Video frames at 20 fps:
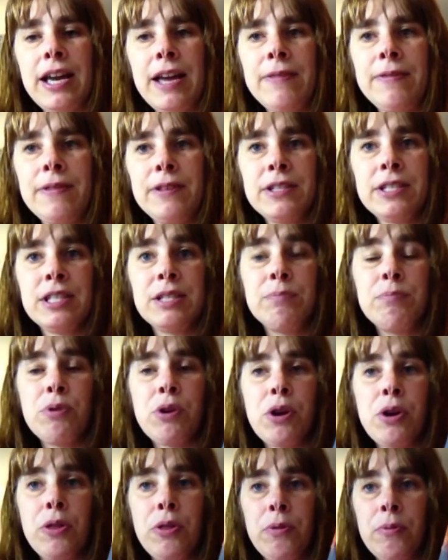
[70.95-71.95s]
And this is
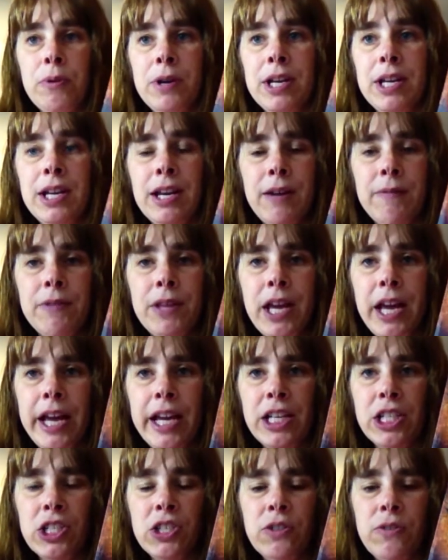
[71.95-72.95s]
book three of the
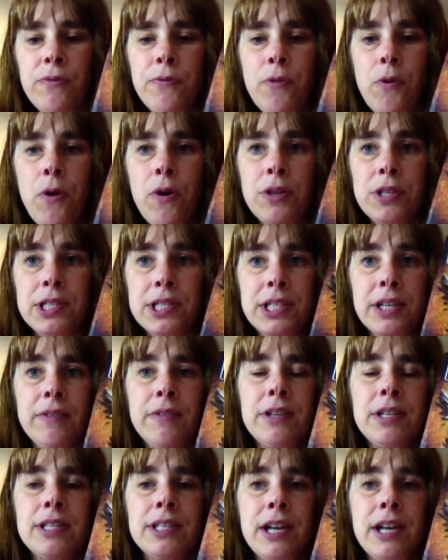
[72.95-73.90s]
Angelfall series.